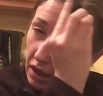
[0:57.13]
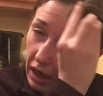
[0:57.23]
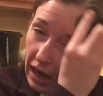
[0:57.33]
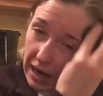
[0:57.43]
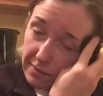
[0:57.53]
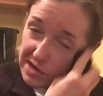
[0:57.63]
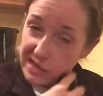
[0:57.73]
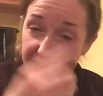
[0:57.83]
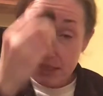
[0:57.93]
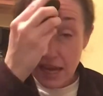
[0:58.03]
I am
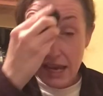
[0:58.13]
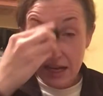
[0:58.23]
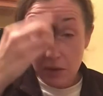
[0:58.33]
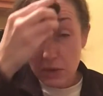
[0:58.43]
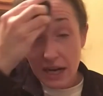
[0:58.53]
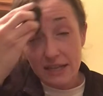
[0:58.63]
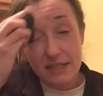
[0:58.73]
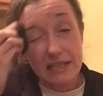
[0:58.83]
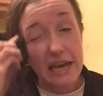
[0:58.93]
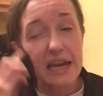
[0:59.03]
not saying, when I
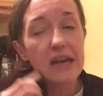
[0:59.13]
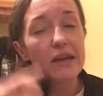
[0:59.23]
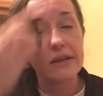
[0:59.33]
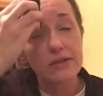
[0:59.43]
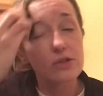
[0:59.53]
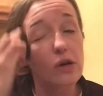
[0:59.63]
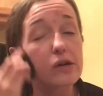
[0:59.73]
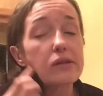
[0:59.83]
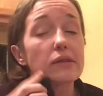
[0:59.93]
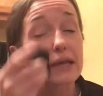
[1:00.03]
say
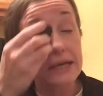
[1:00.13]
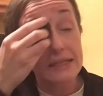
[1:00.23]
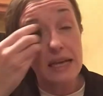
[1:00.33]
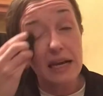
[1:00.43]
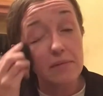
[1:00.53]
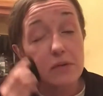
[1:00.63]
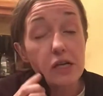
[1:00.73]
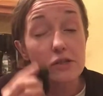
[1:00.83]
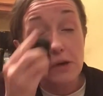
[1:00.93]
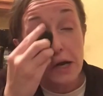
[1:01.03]
certain things, I am
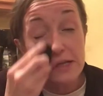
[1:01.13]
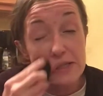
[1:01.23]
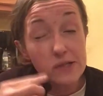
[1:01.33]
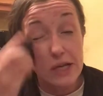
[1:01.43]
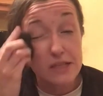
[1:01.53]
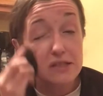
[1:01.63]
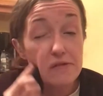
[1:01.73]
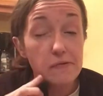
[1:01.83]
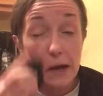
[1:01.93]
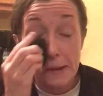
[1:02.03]
not trying to
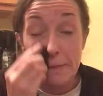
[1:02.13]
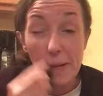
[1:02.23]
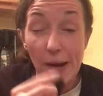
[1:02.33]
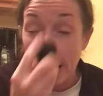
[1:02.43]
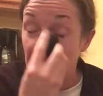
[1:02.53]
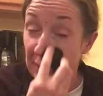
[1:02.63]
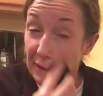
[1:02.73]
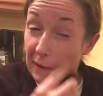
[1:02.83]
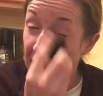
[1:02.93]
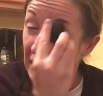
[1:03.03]
justify the
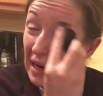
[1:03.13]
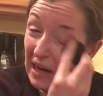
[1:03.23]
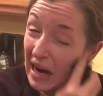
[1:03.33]
behavior, okay?